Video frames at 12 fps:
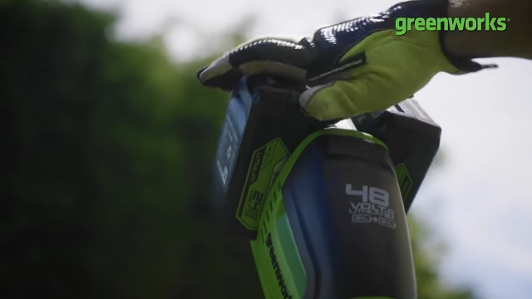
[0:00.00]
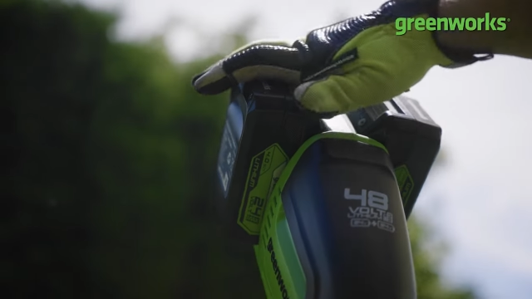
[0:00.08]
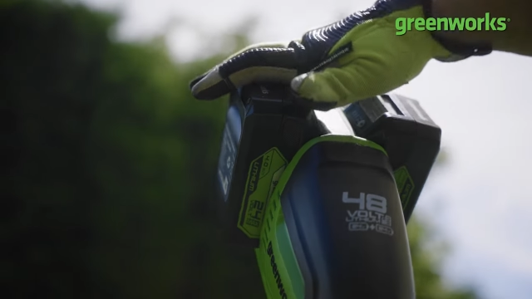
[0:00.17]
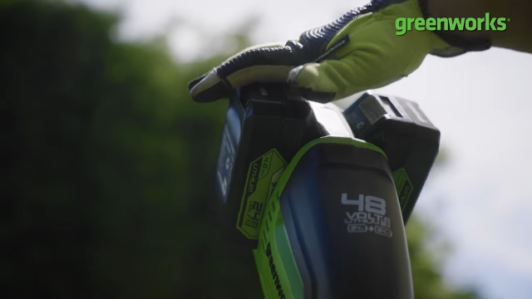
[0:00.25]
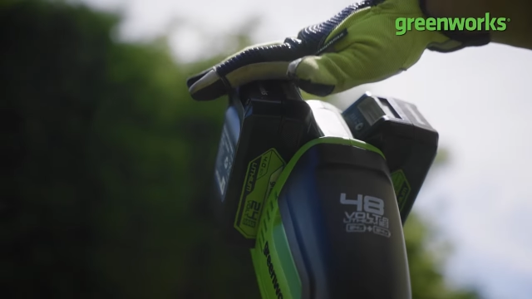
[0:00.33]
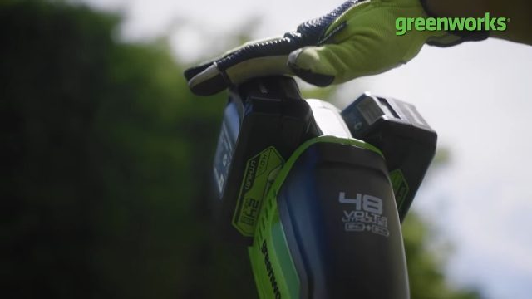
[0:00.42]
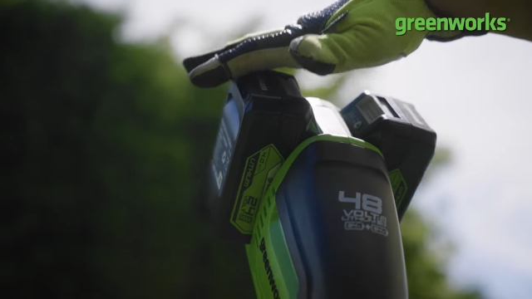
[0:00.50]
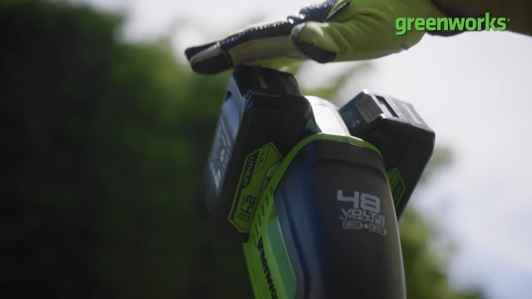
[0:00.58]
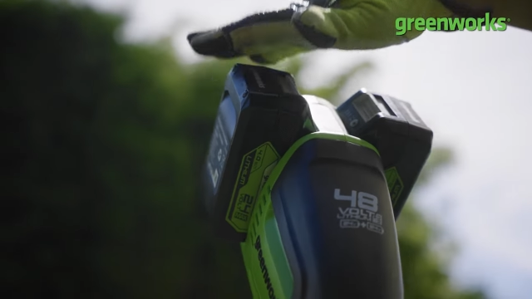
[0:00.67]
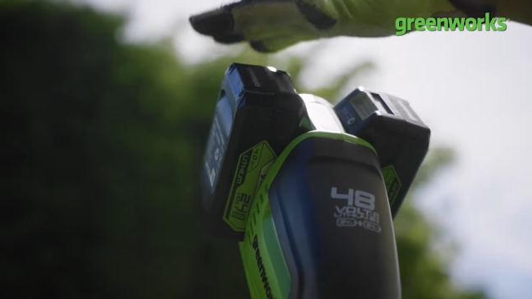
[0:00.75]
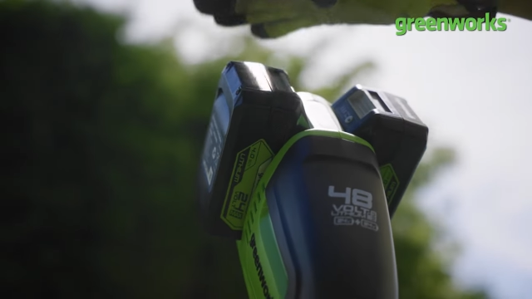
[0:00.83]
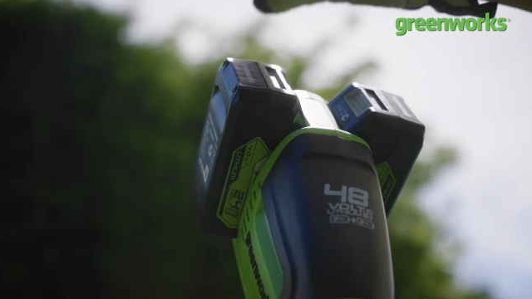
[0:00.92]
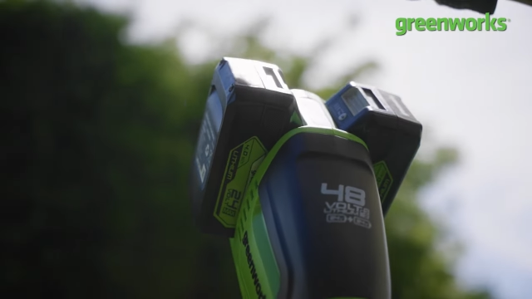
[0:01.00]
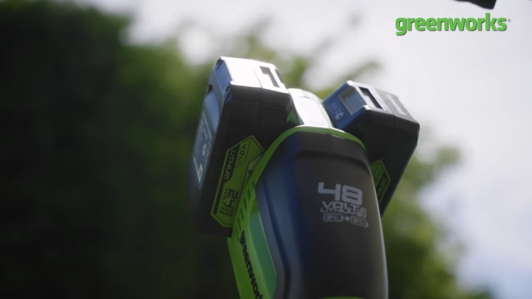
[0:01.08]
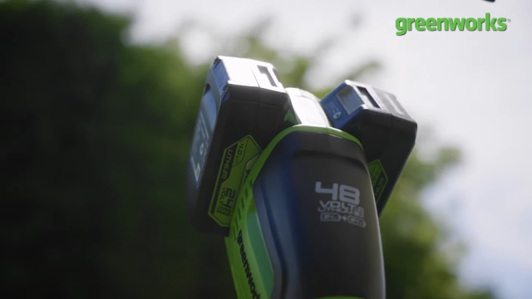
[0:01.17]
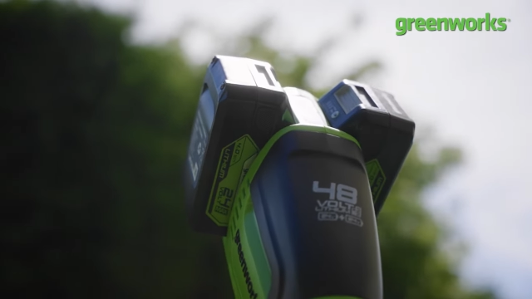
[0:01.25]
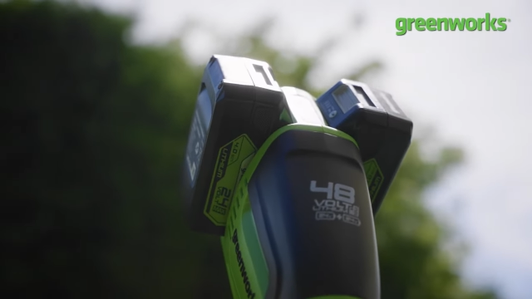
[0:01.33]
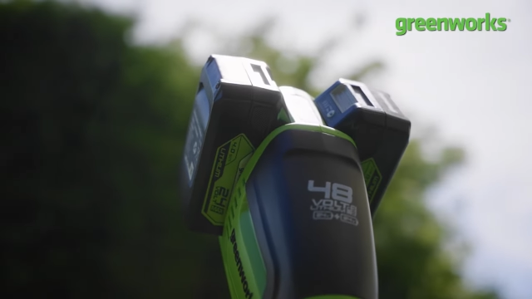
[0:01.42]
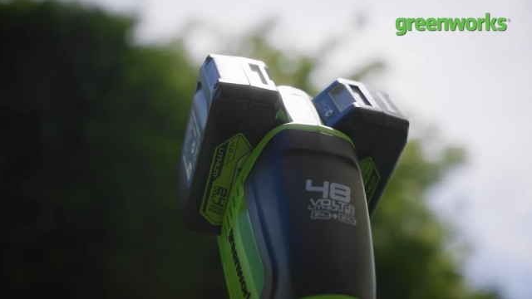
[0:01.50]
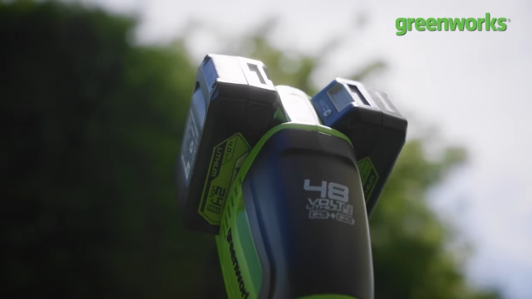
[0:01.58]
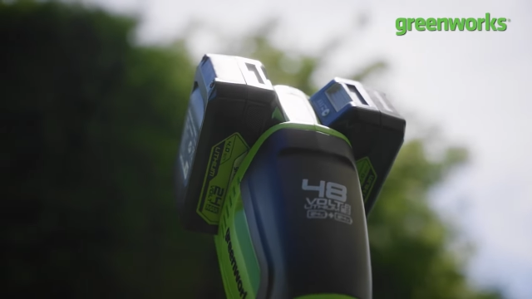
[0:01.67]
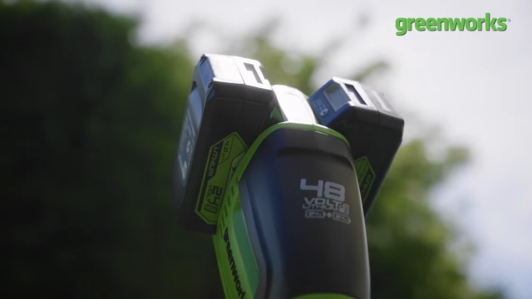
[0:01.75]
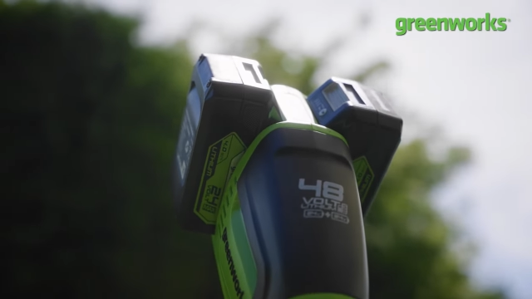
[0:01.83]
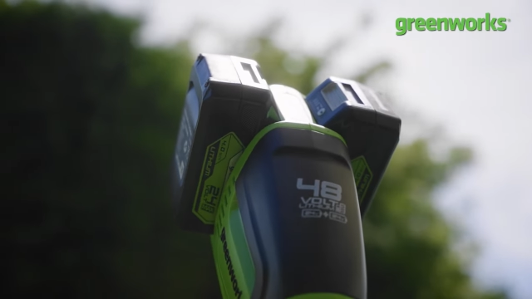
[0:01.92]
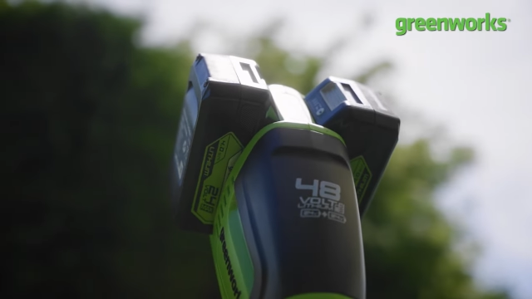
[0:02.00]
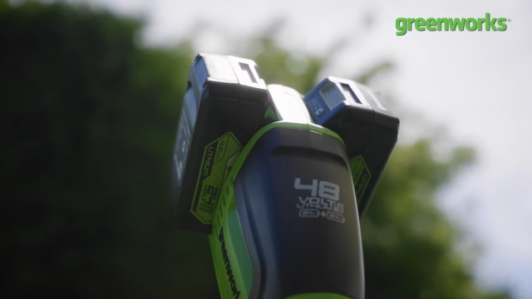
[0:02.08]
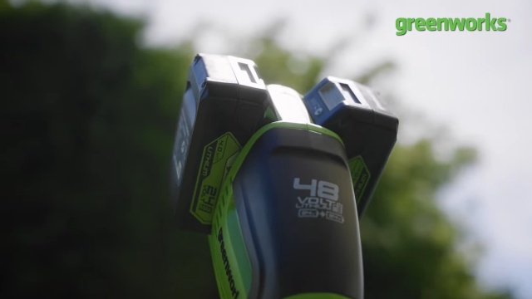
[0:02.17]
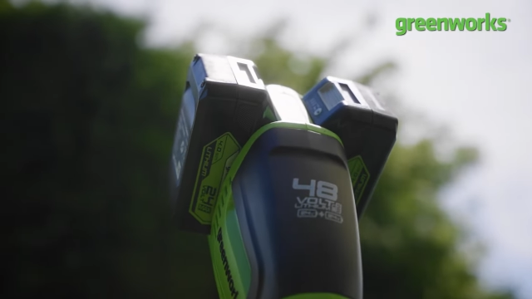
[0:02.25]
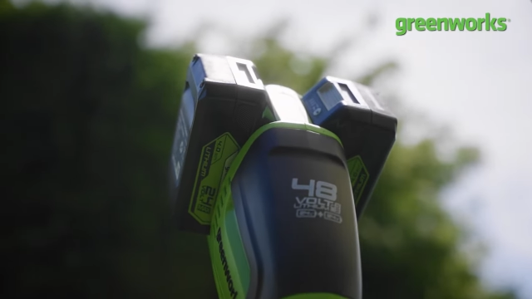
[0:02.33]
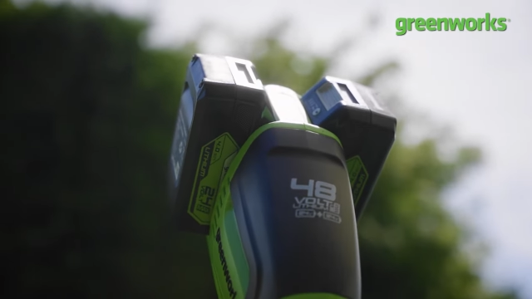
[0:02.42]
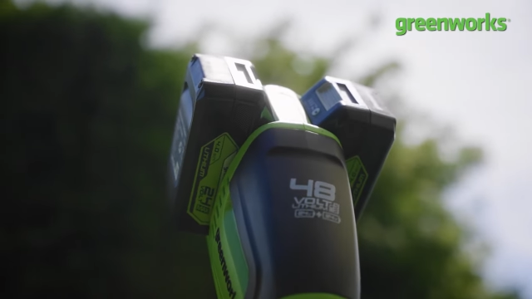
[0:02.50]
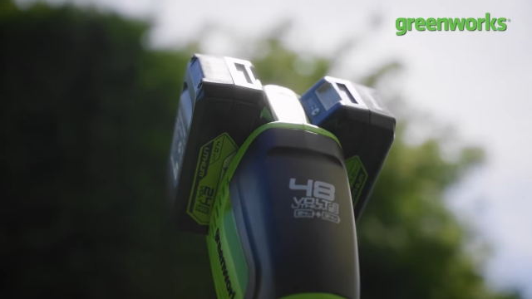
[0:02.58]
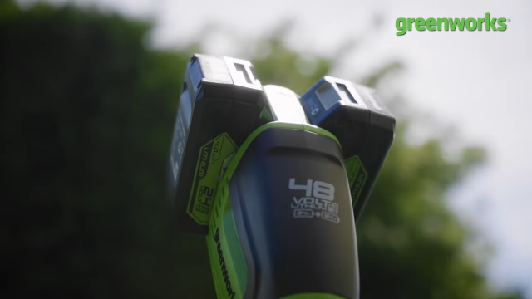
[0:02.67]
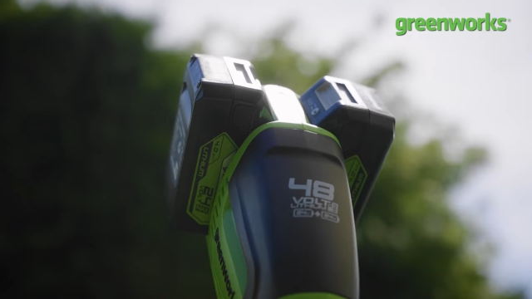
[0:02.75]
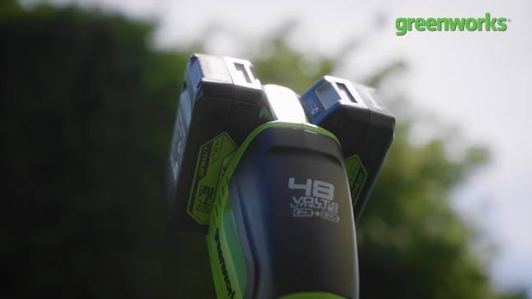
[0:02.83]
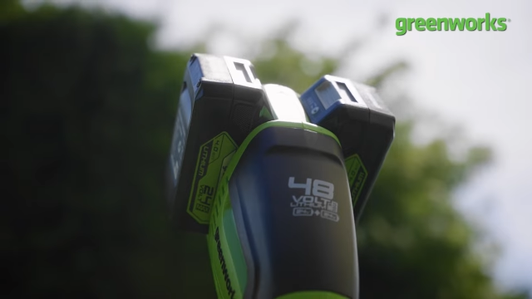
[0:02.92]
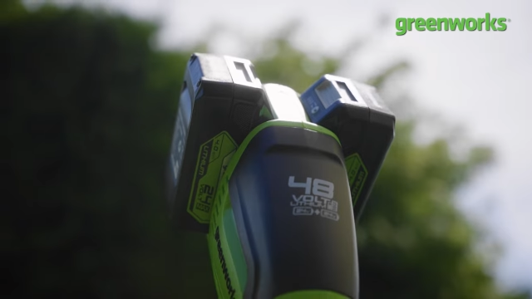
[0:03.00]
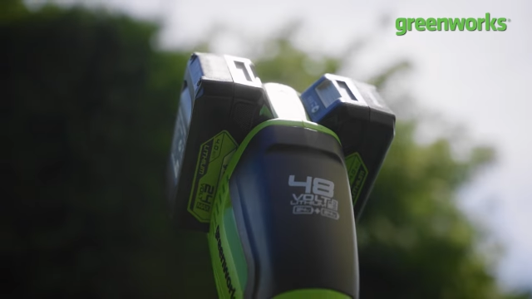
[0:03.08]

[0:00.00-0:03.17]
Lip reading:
[unreadable: no face in view]